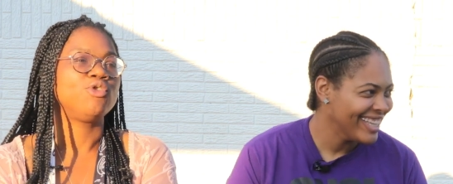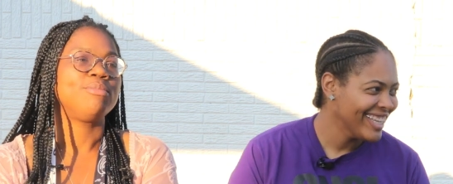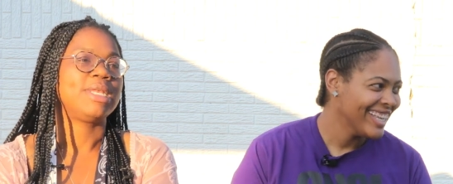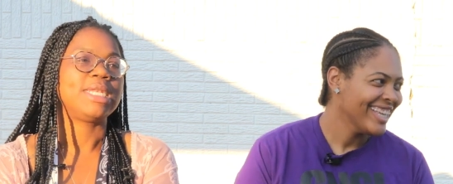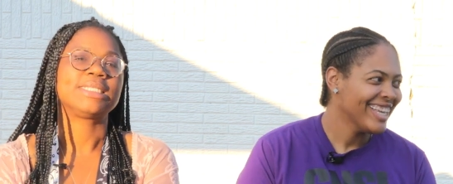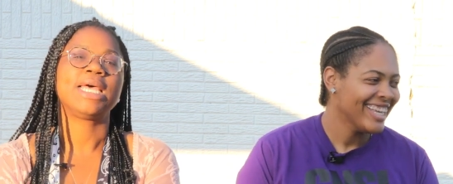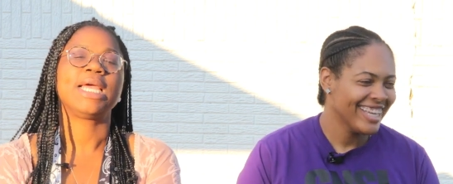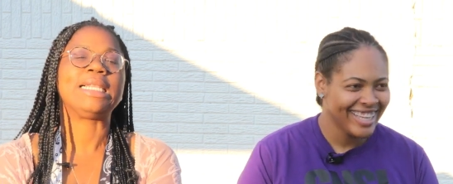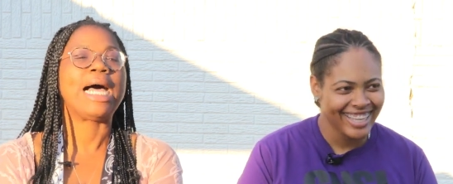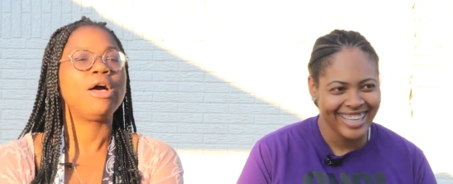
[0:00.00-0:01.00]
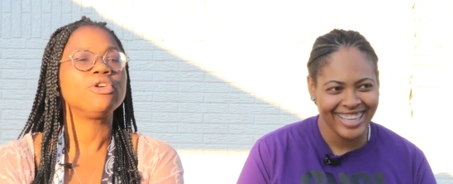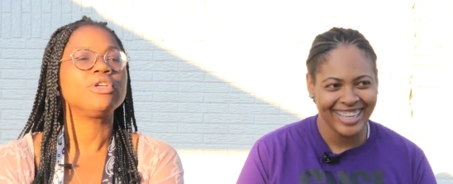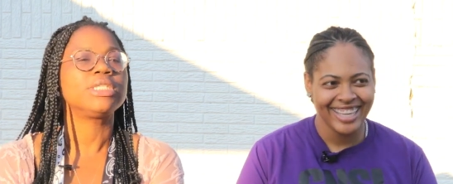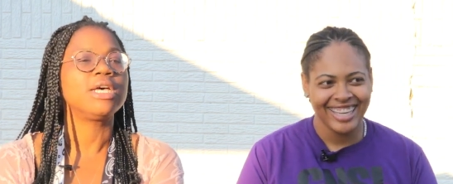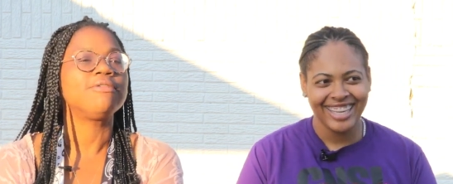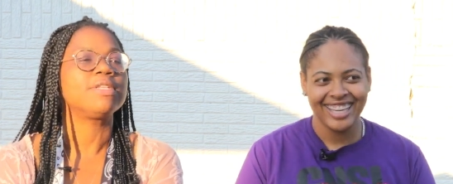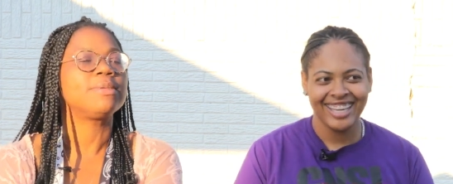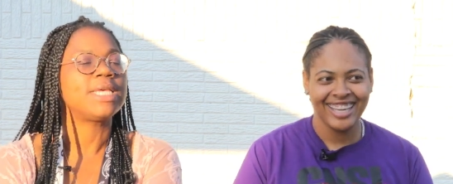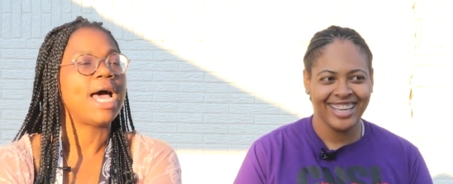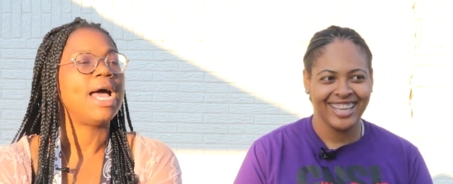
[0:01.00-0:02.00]
Speaker 1: two minutes. Like, allow yourself
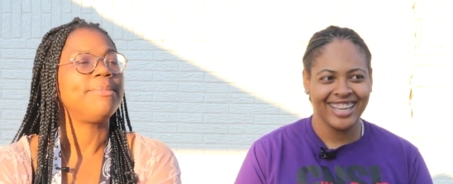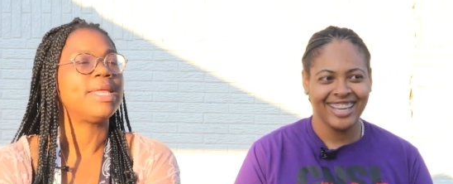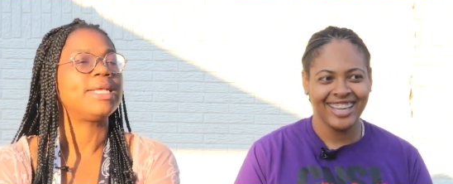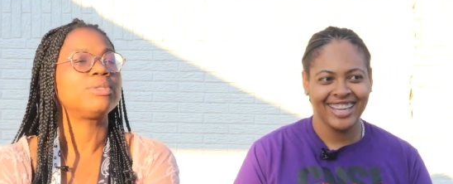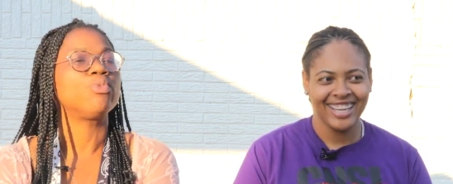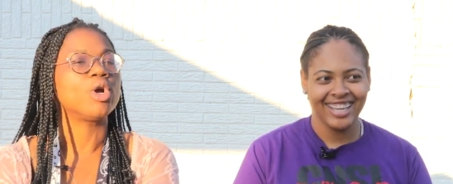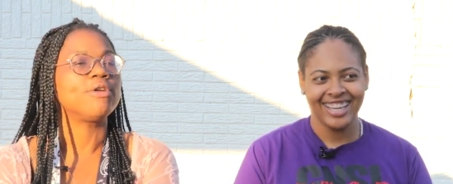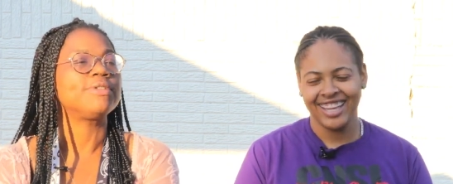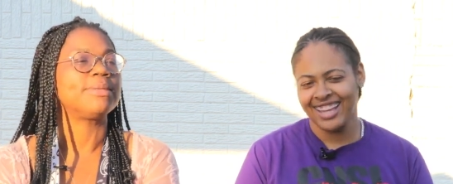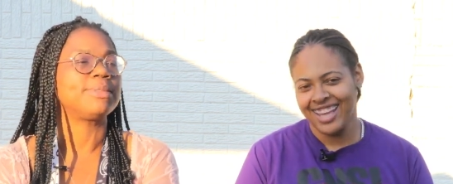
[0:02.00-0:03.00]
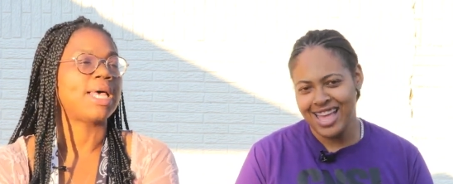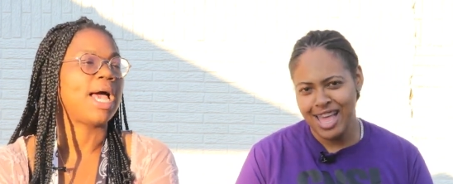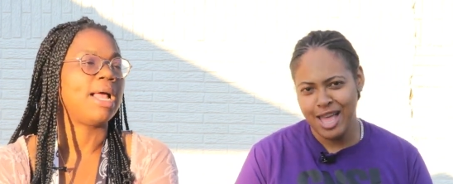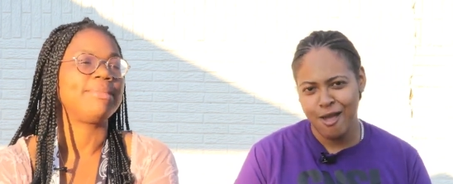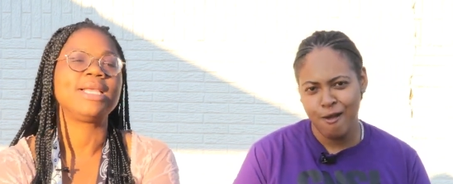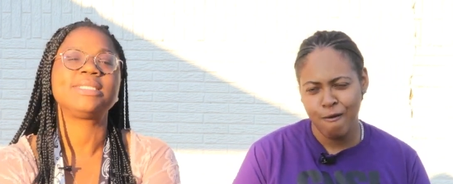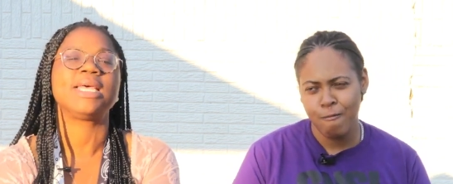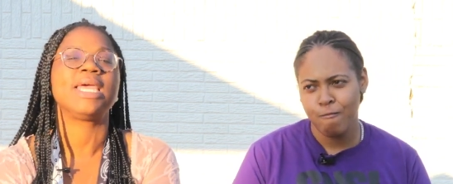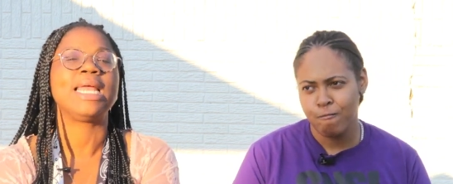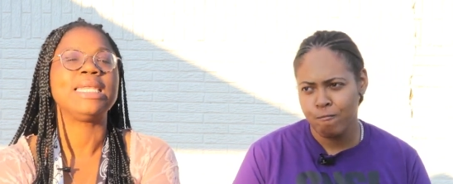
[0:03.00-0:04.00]
some time that's worth some time. Let's
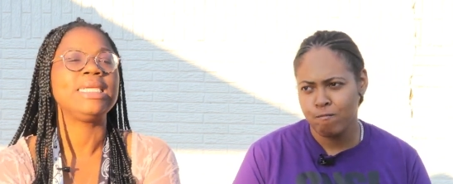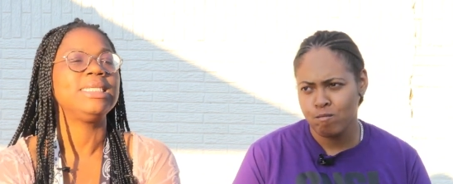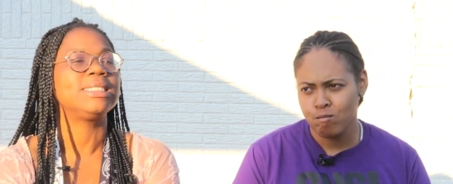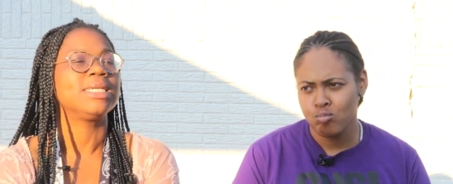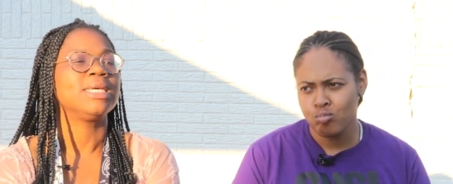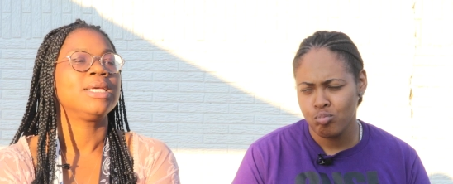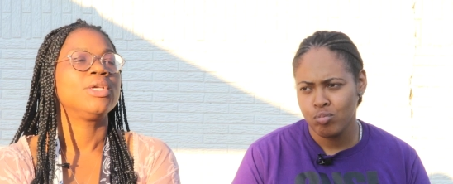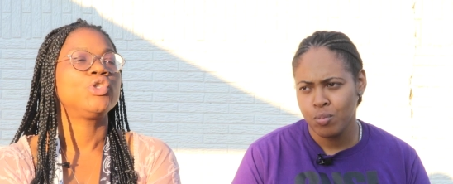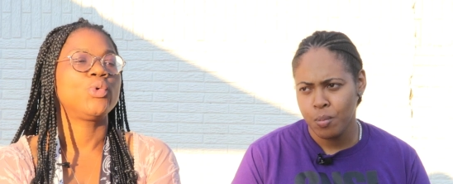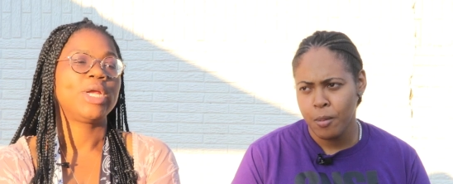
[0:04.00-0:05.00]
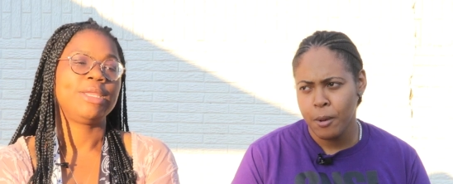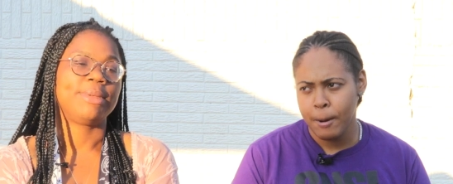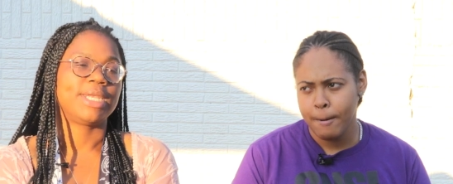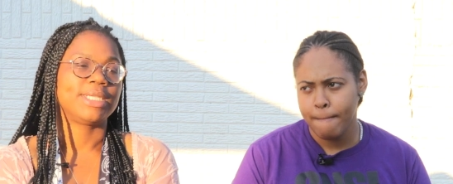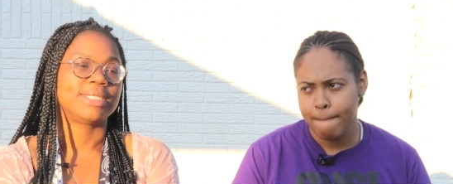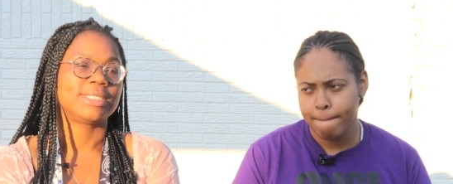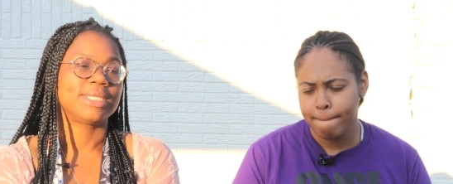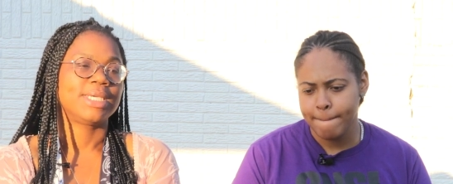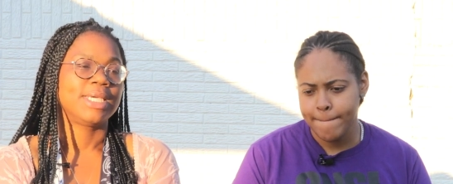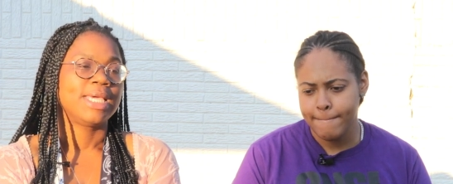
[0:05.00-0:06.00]
say at least 20 minutes
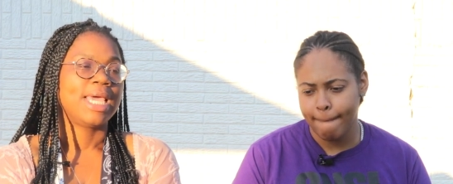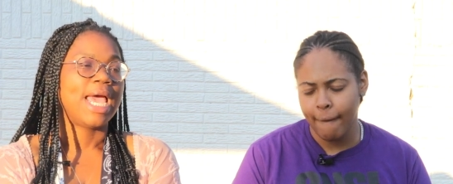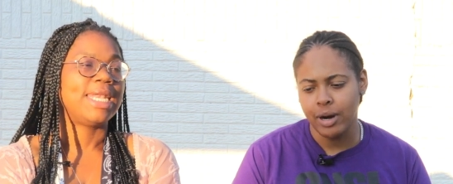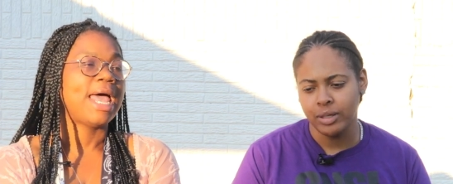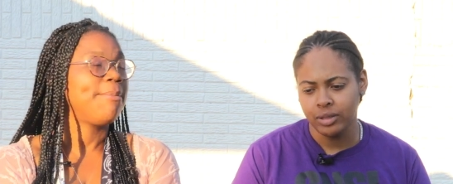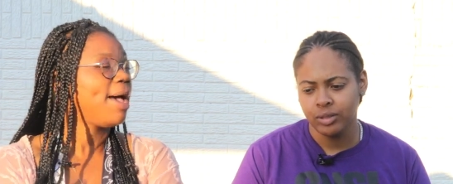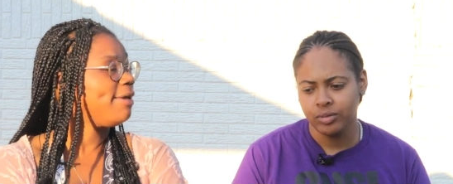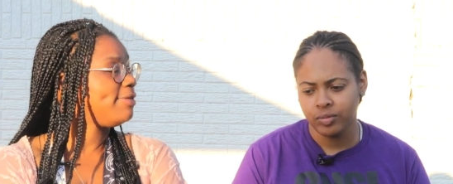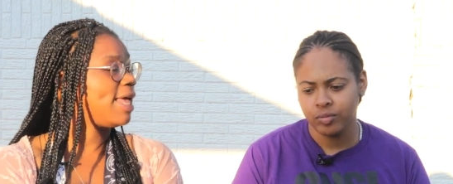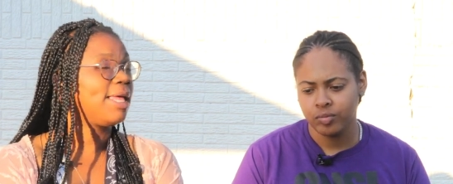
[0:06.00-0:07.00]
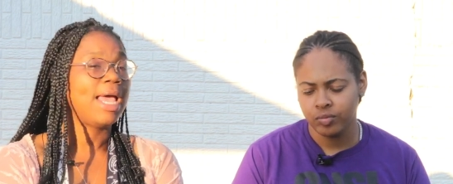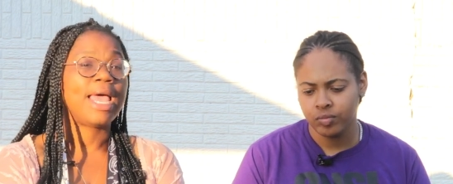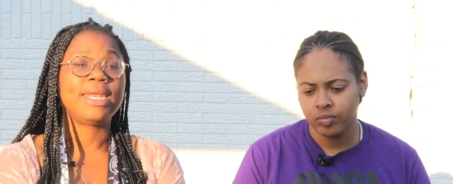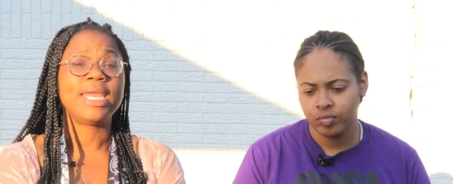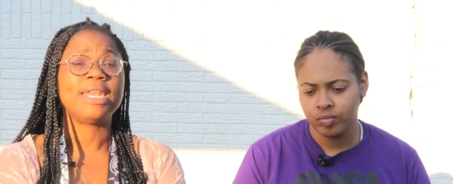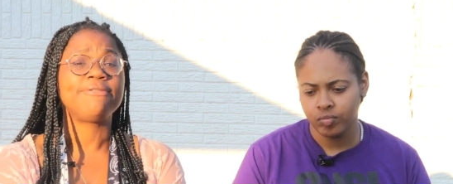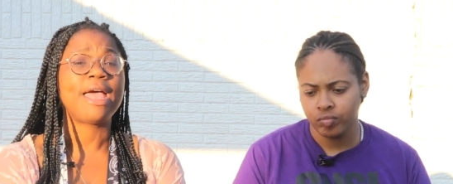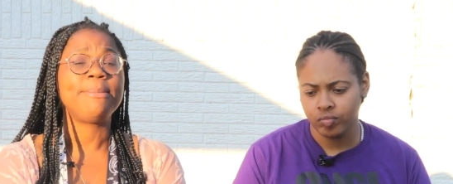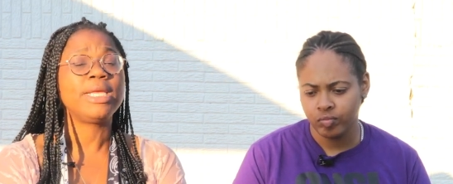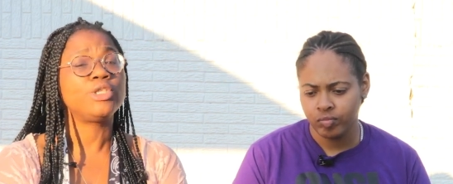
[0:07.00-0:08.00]
and that might that and, and if
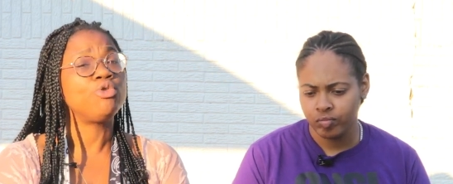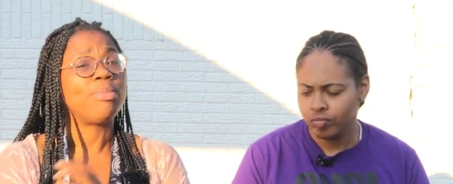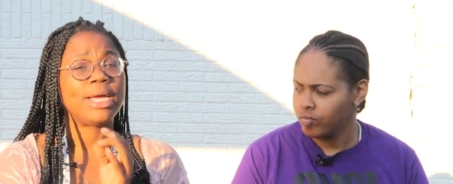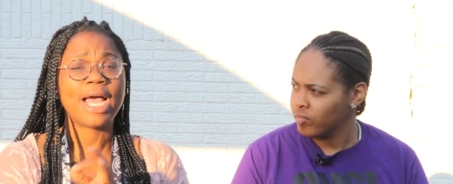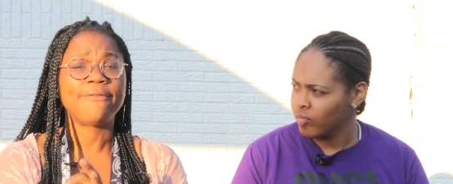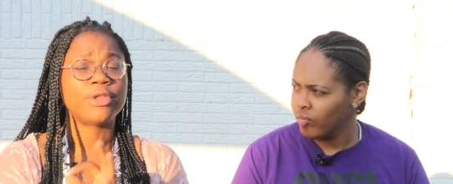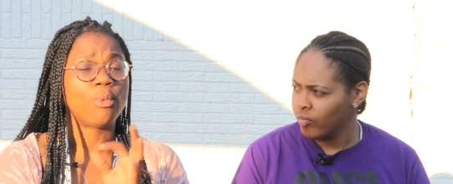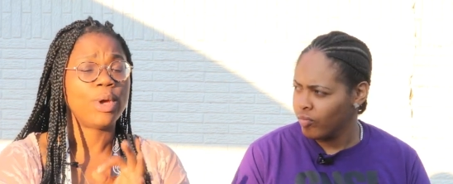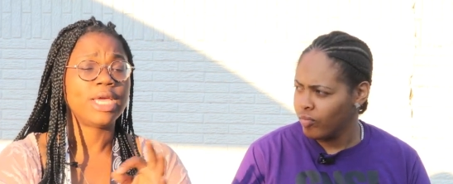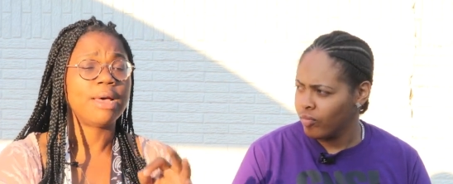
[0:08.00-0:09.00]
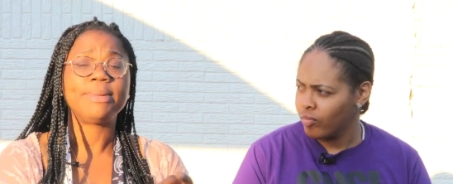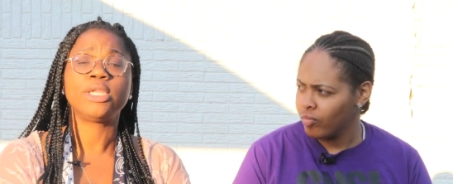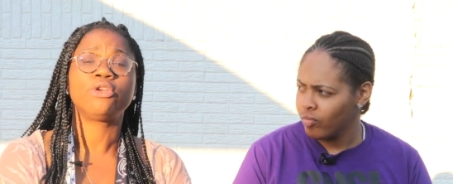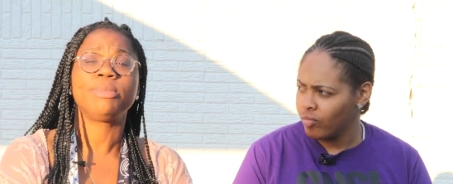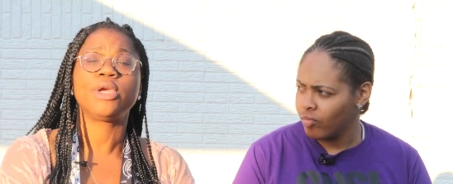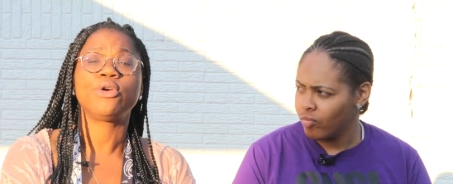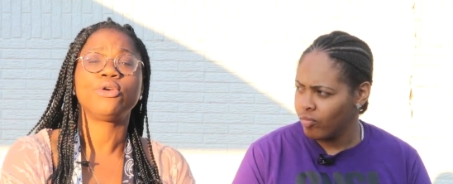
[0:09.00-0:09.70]
that means you might have to wake up a little bit